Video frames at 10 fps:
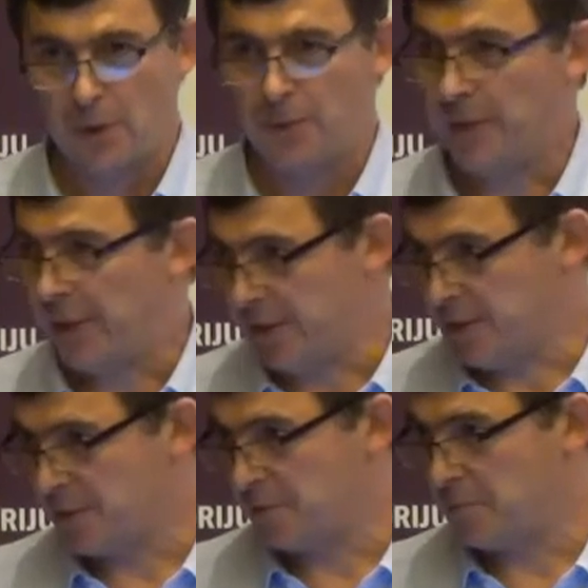That
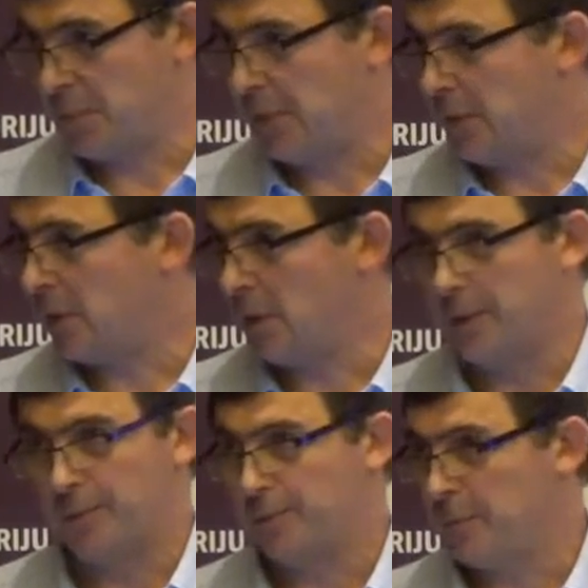is,
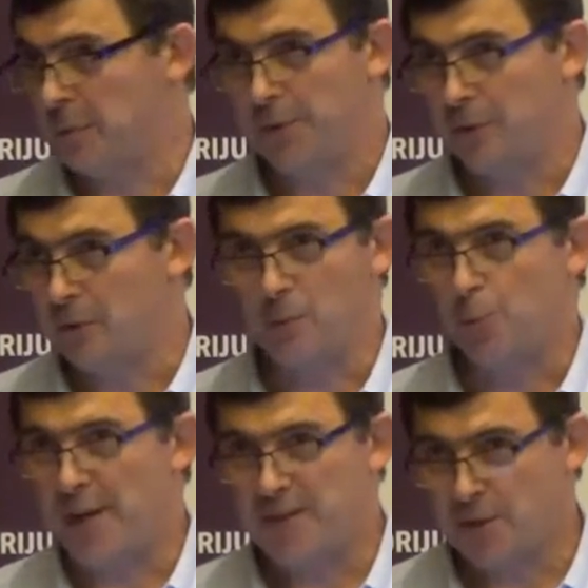the
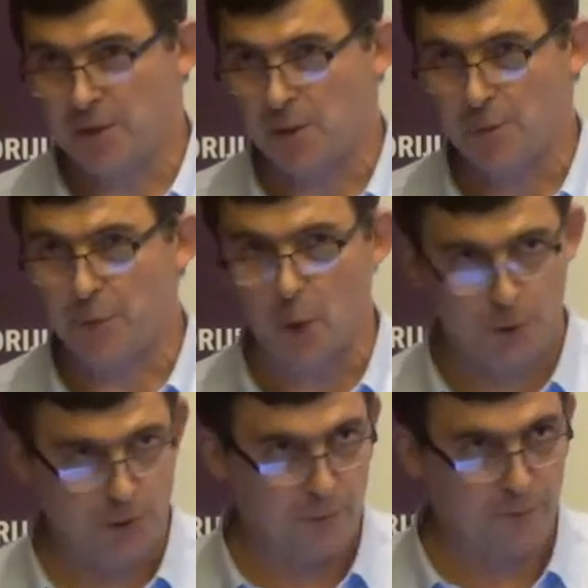recent
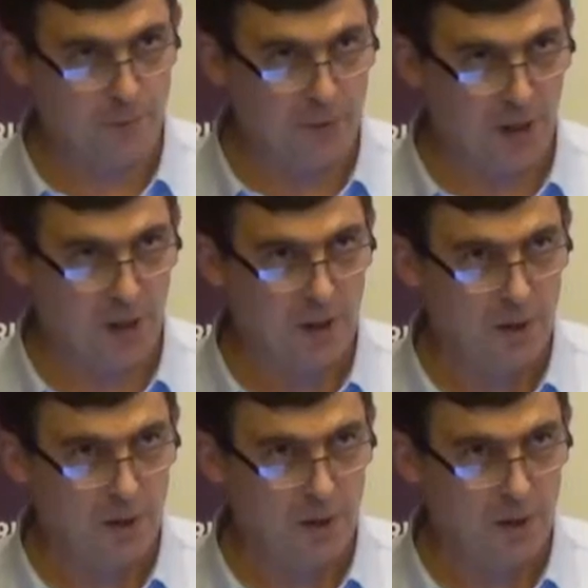vote for me,